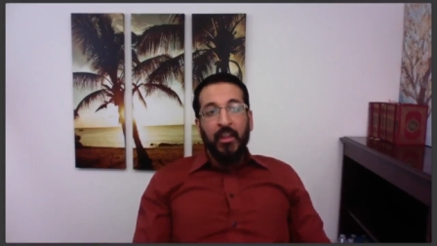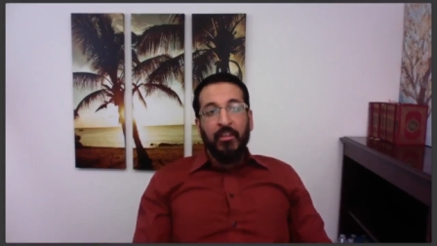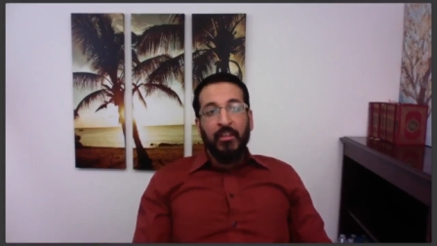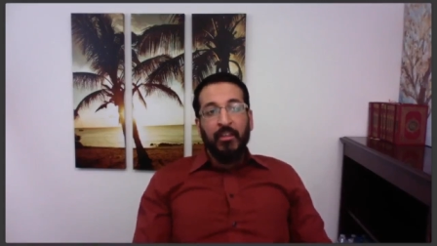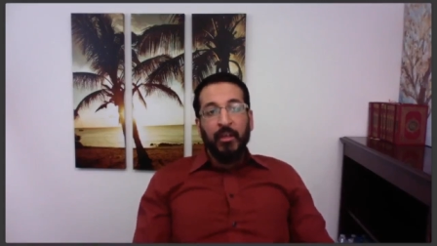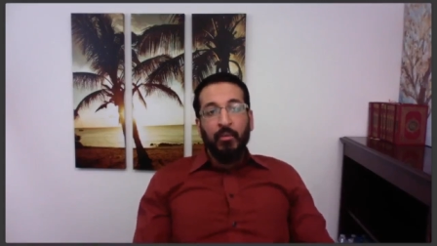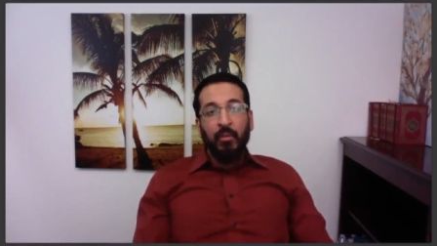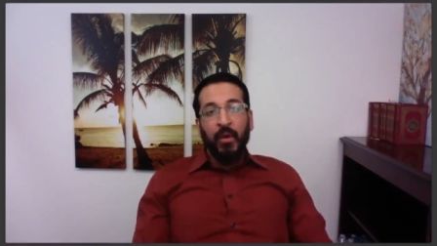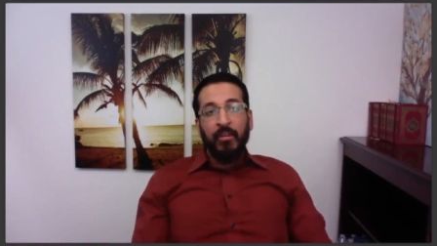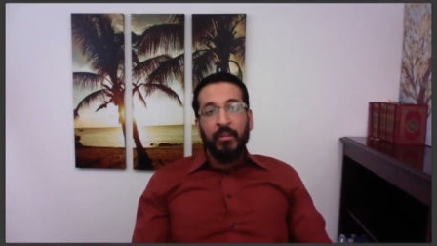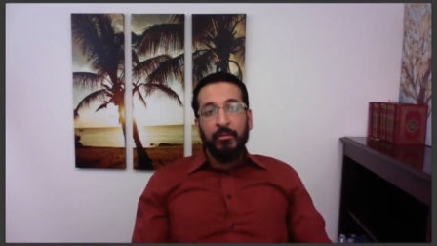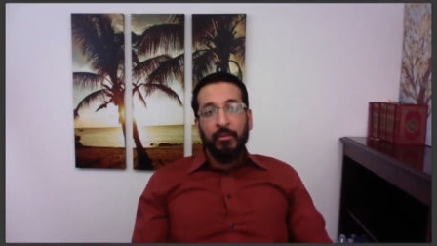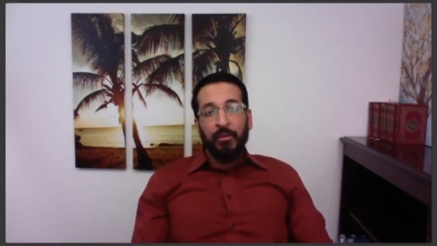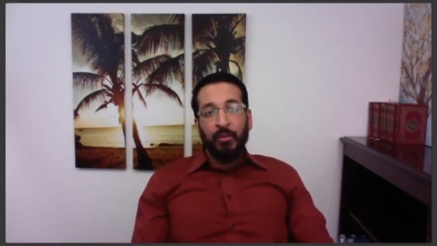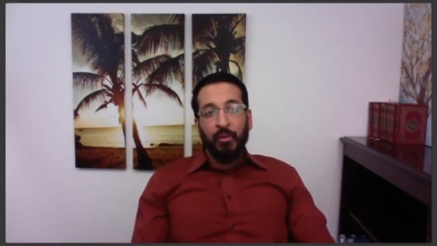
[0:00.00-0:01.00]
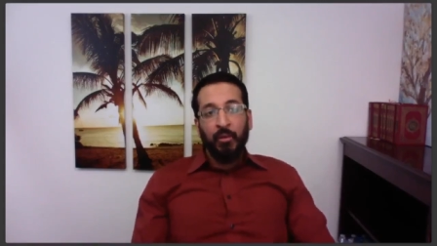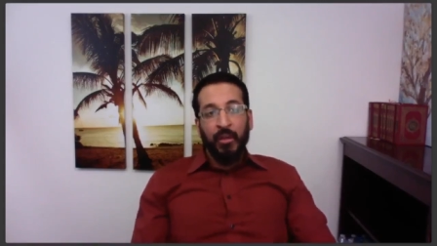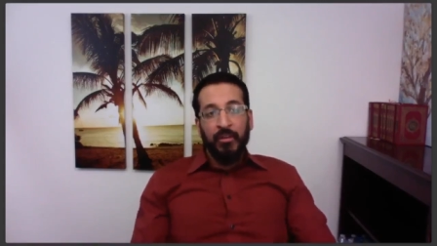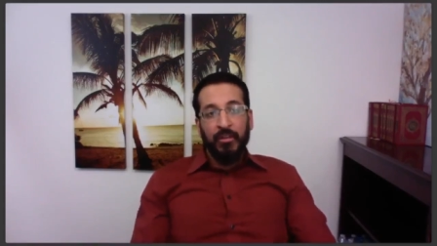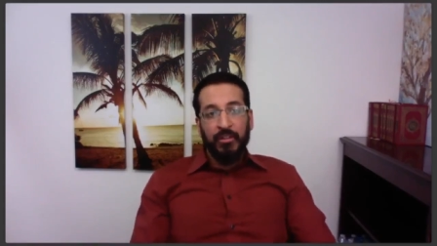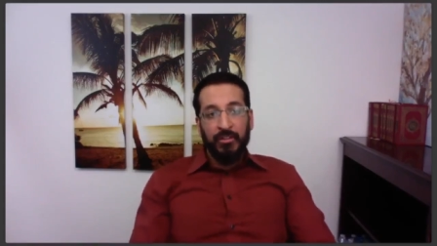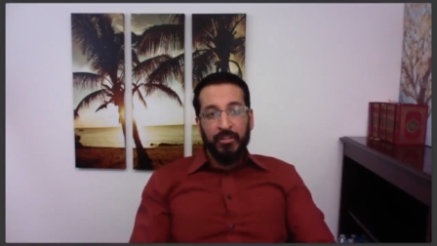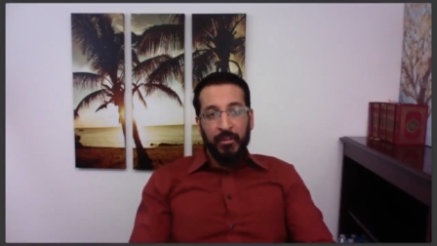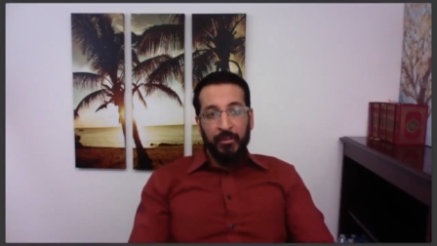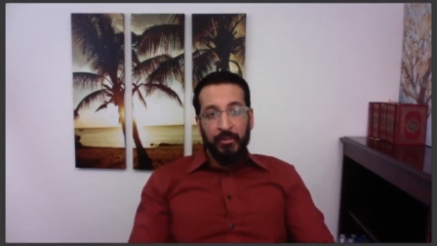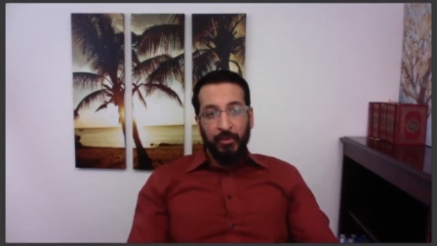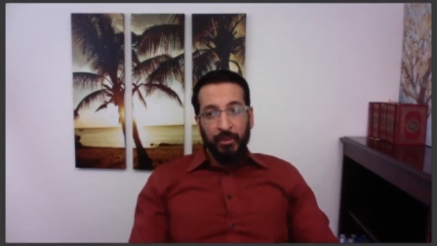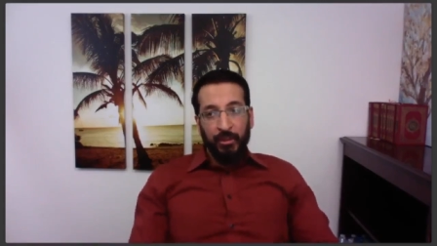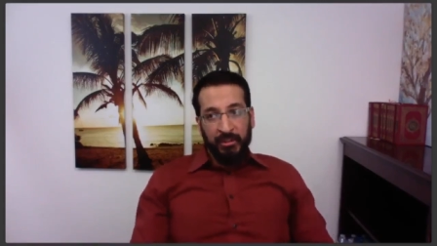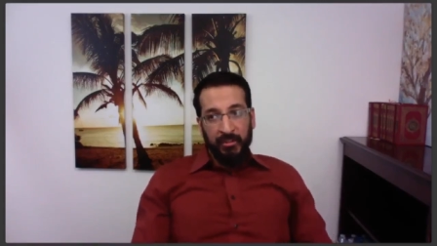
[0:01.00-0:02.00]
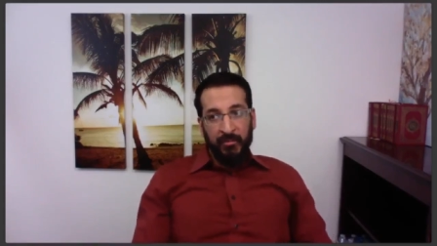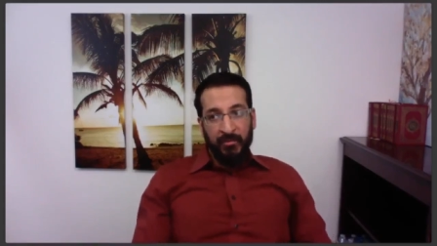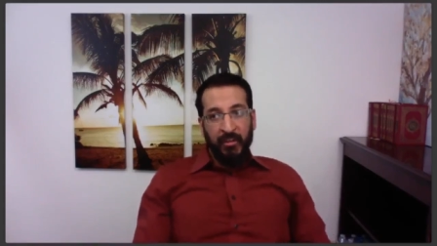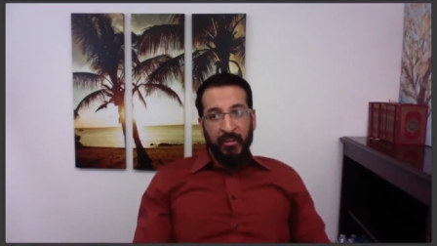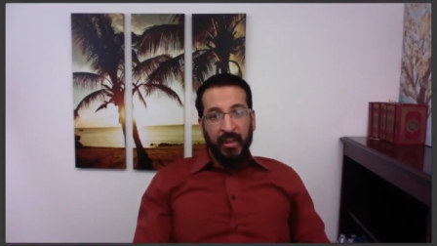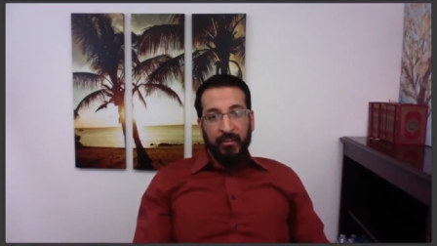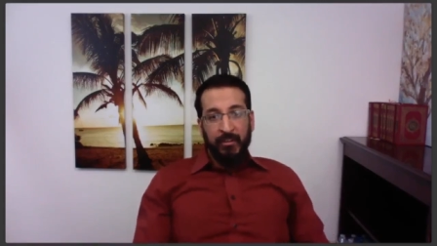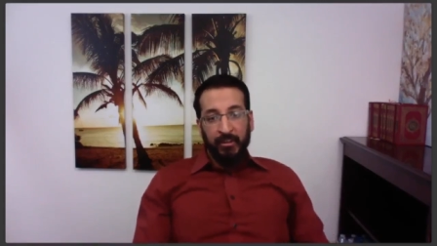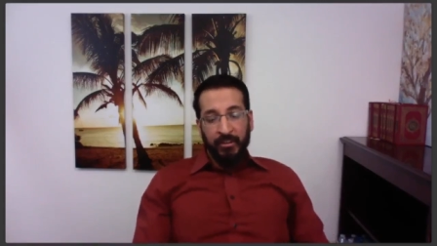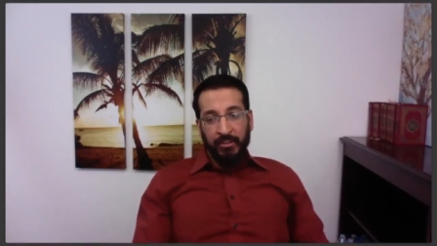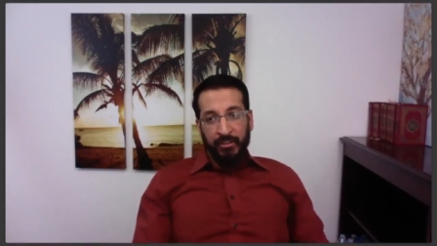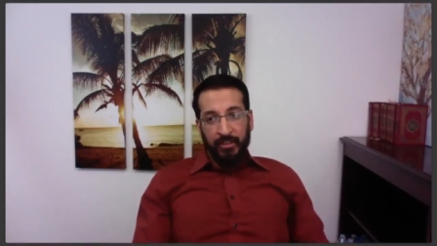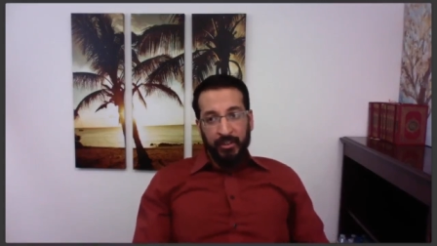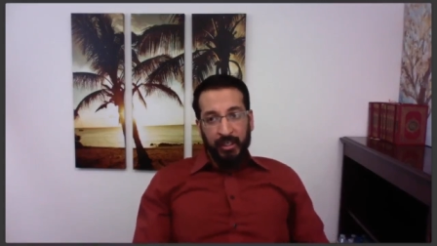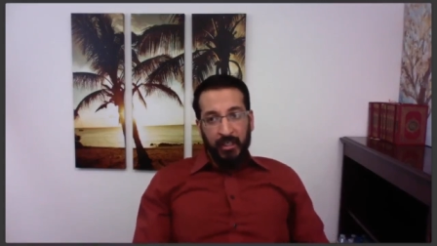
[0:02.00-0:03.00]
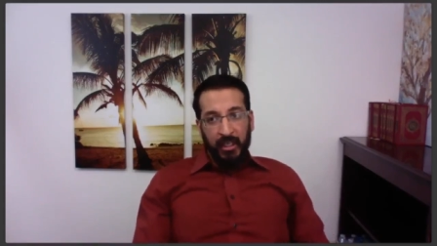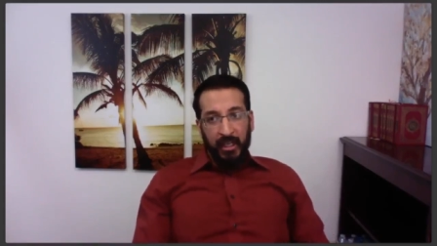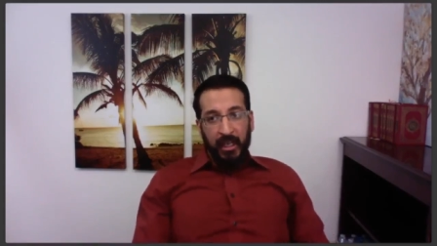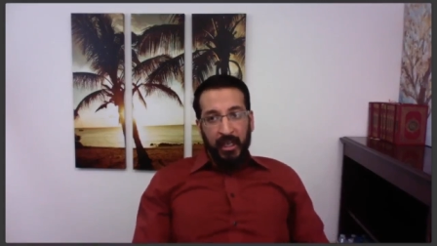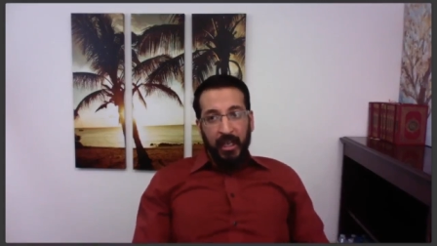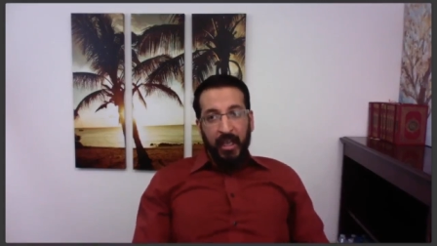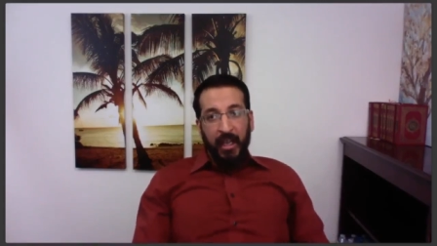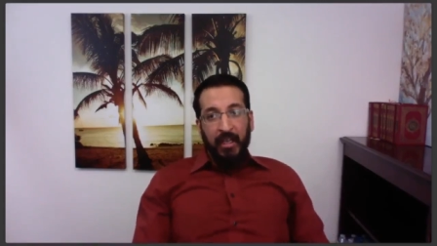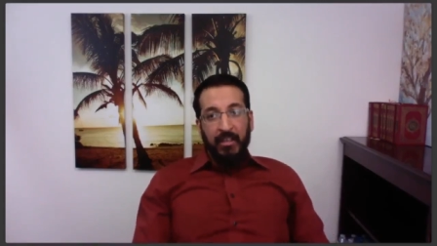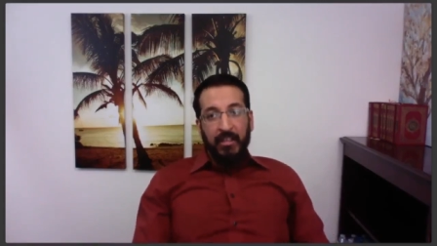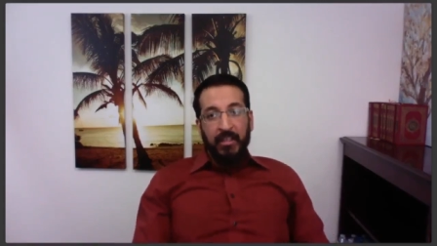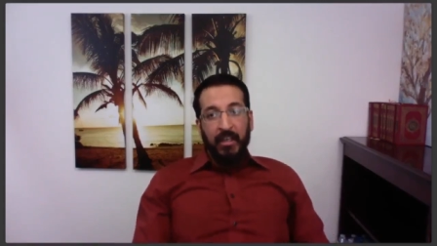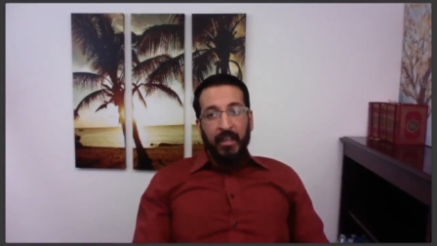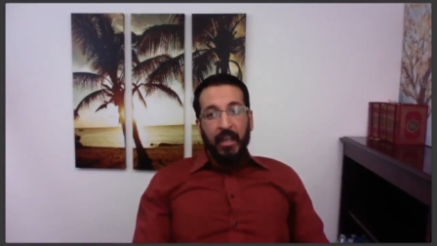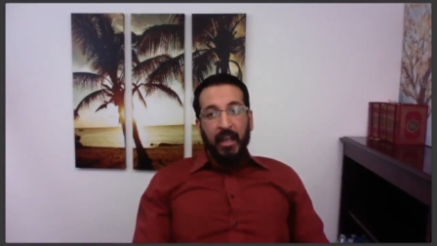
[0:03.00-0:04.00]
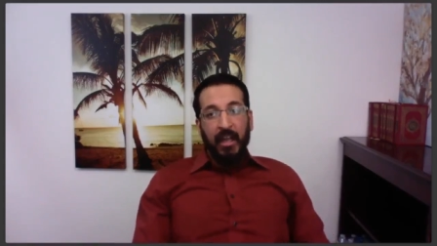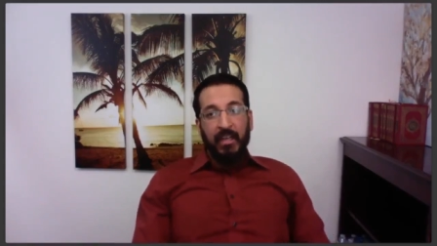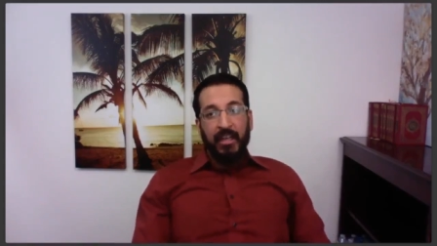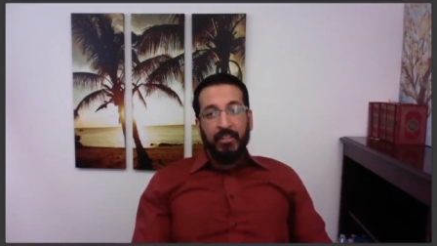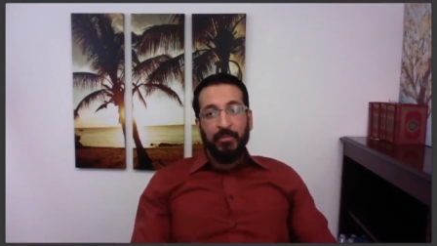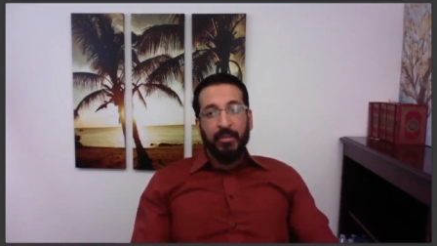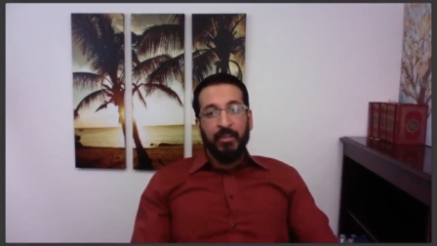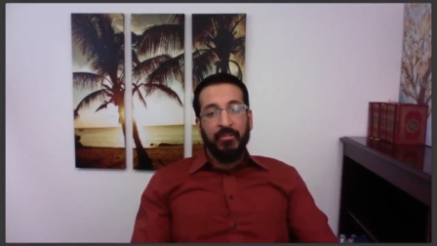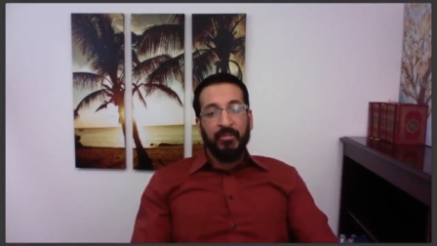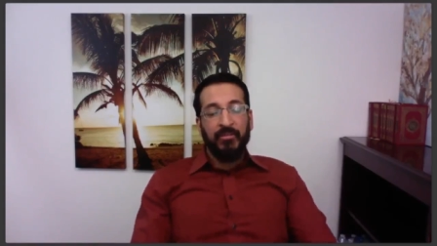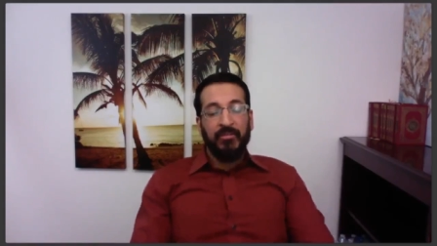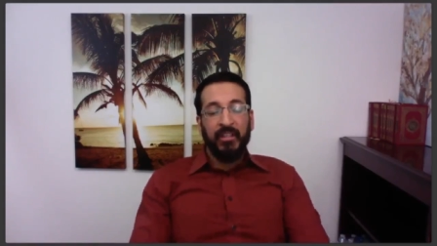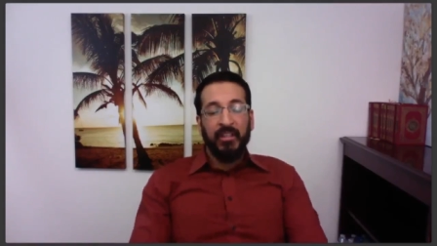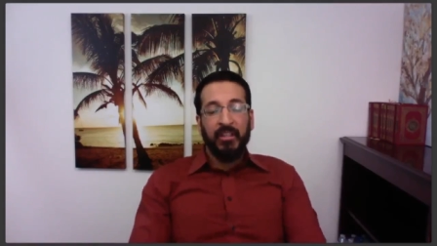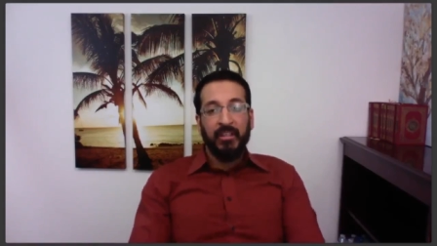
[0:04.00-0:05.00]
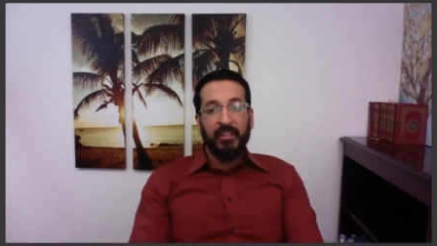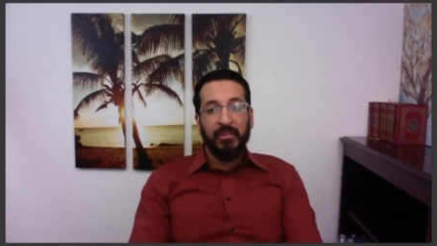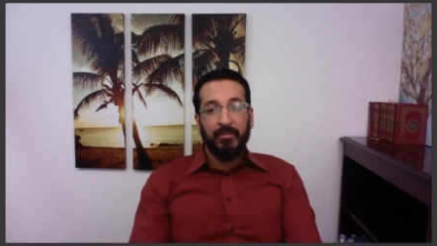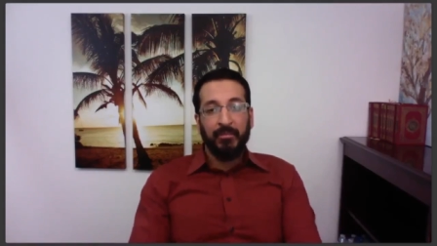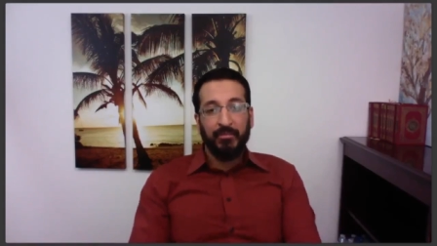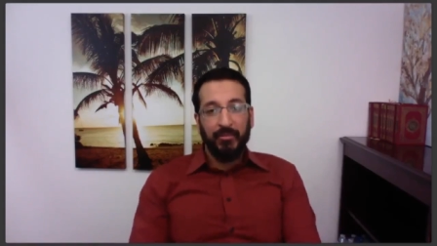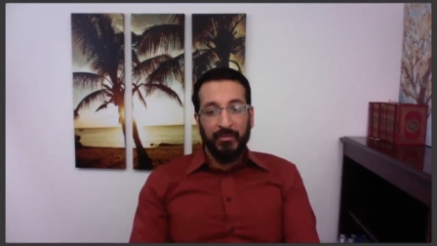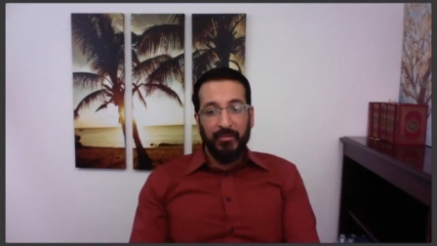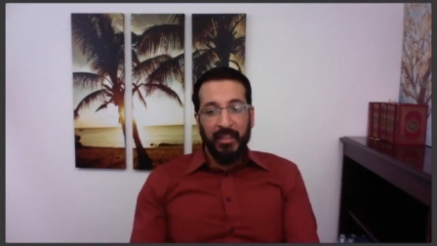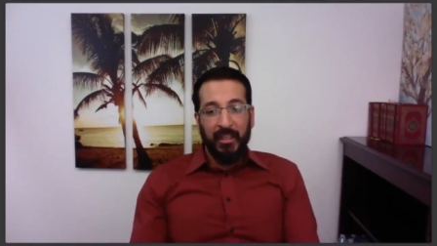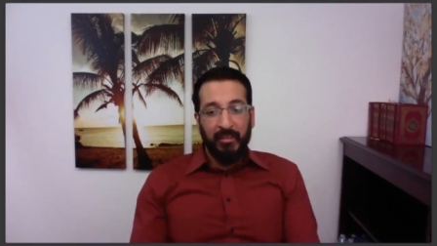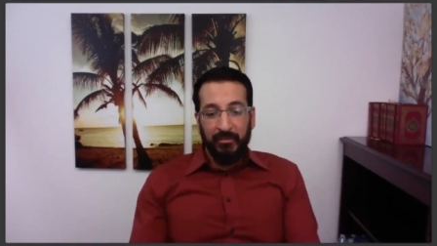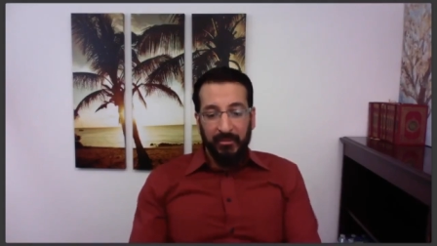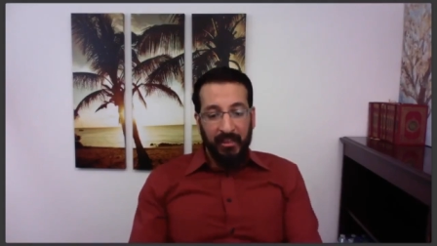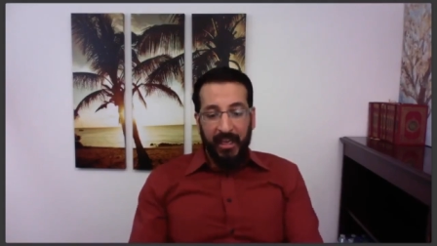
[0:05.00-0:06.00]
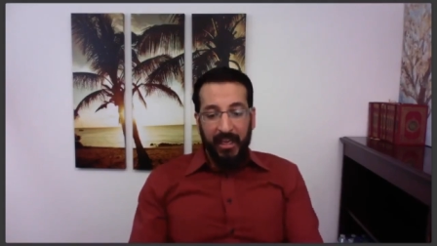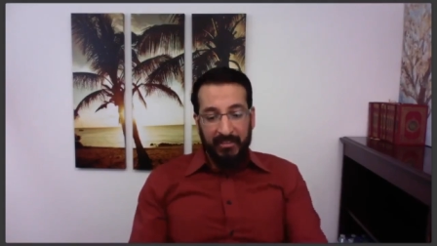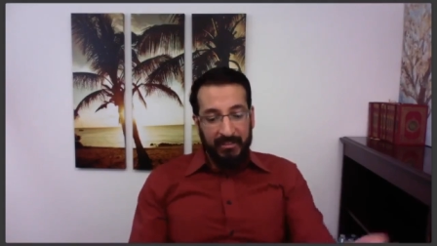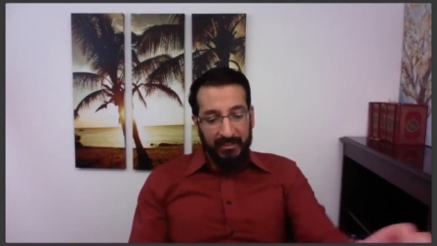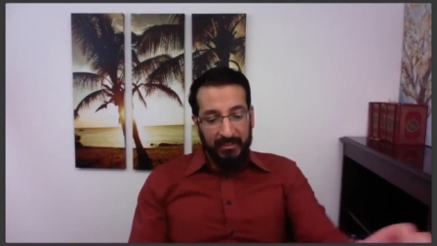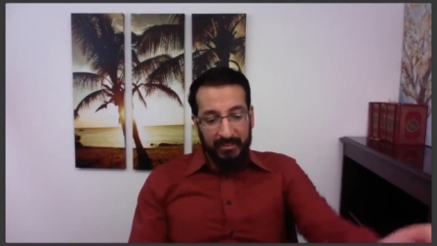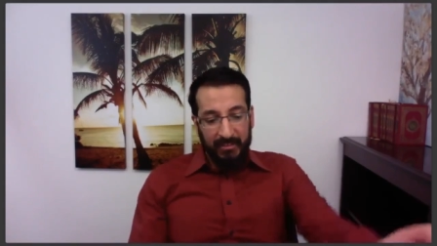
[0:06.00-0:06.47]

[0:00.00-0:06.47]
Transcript: They went through the southern portion of the Netherlands, and as one of their kind of last